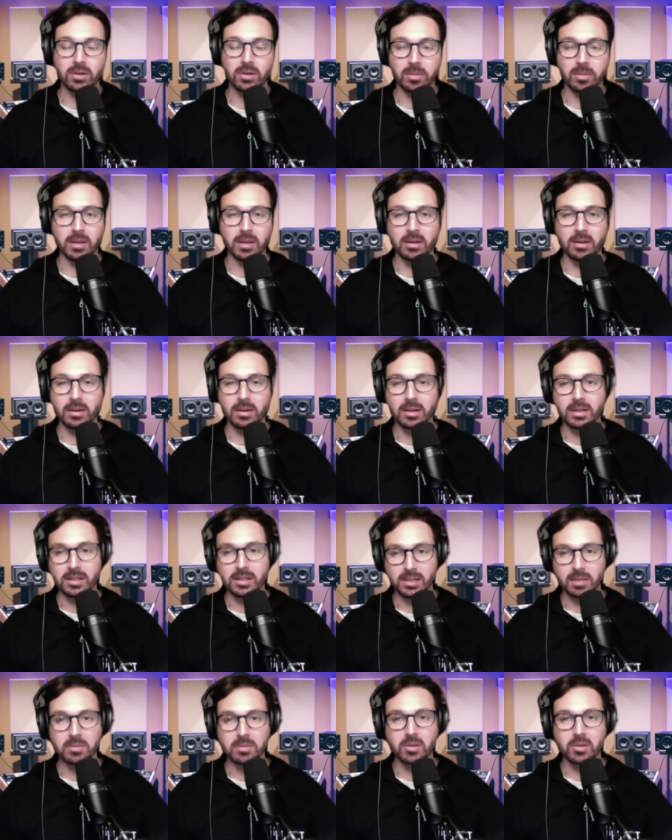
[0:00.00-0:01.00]
I mean,
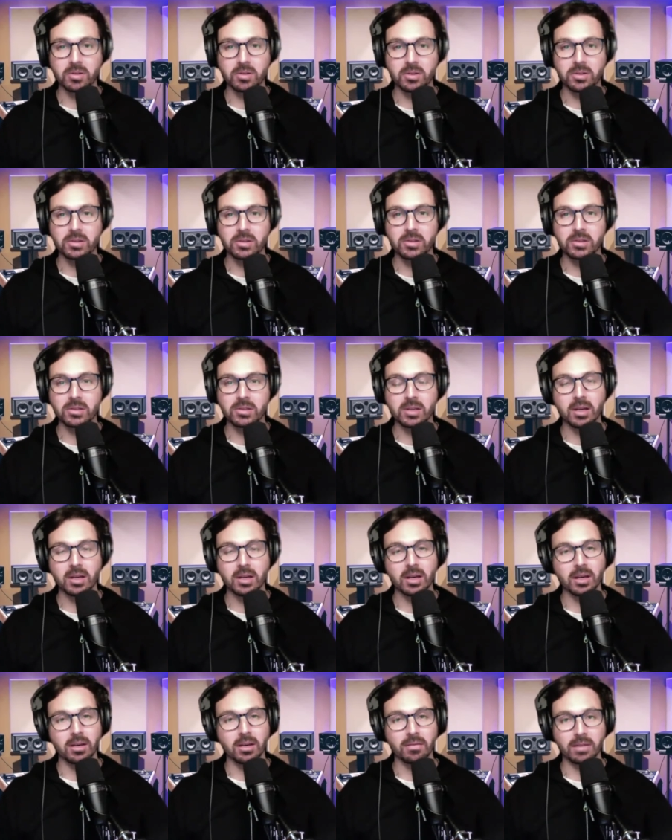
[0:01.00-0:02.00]
some doctors
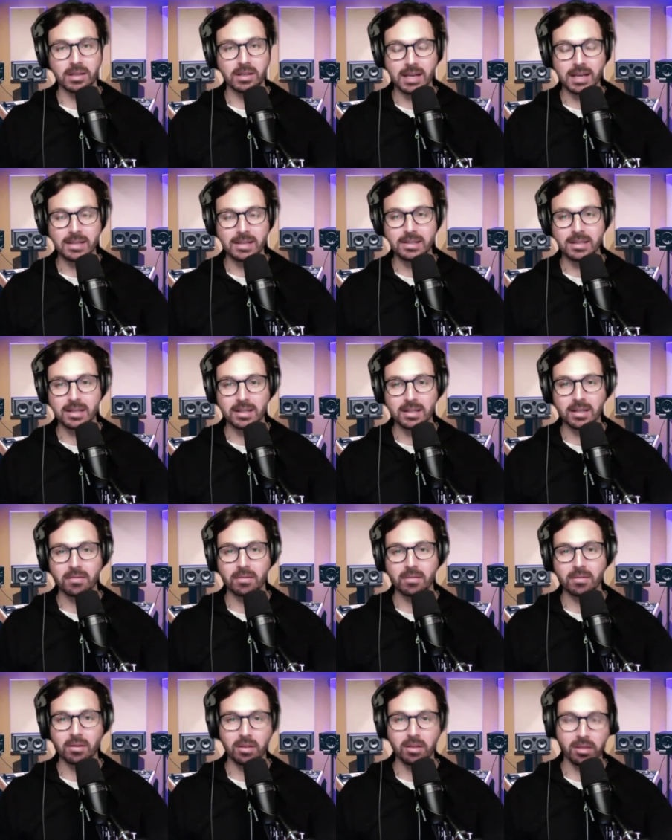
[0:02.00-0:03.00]
are fantastic. They're
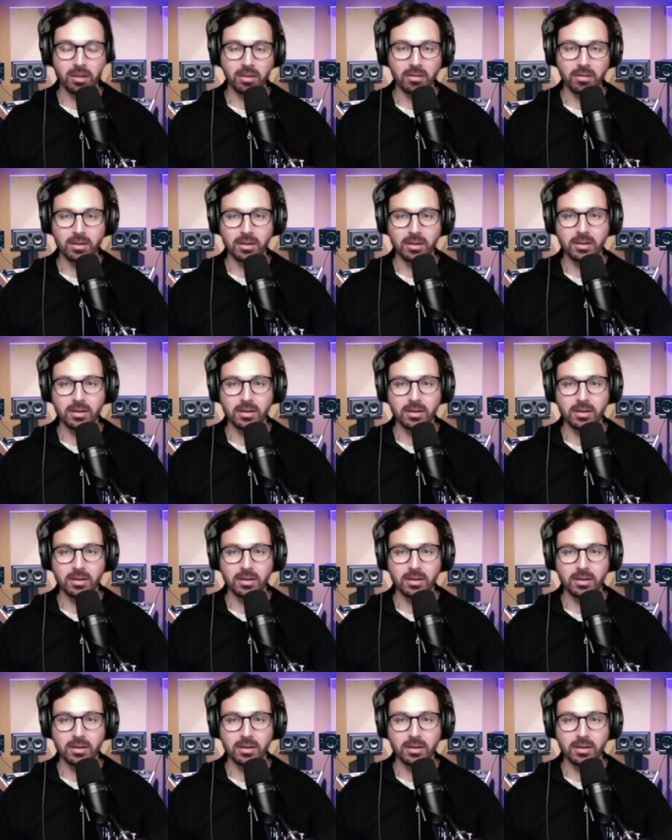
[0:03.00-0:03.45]
very thorough.